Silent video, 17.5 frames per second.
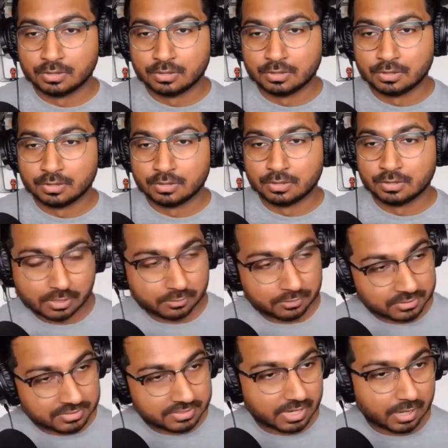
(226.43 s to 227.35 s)
You can narrow
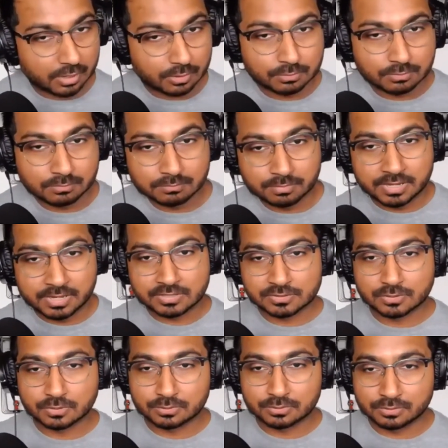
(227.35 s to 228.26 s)
it down based
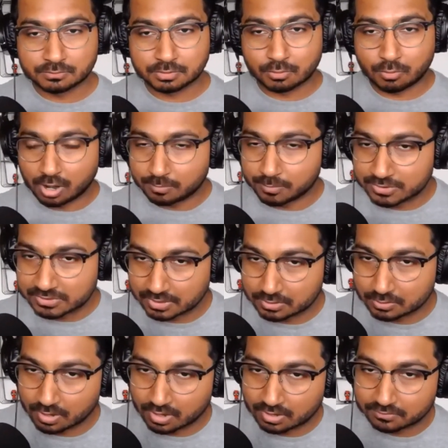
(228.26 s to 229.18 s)
on the requirements that
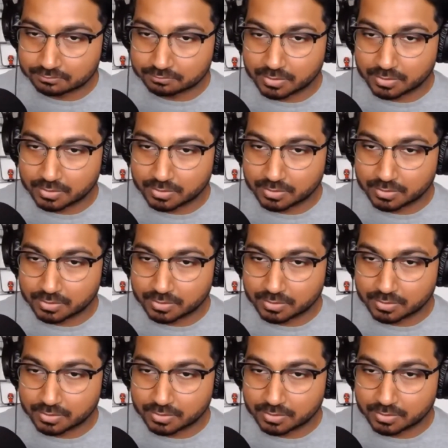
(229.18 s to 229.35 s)
you have.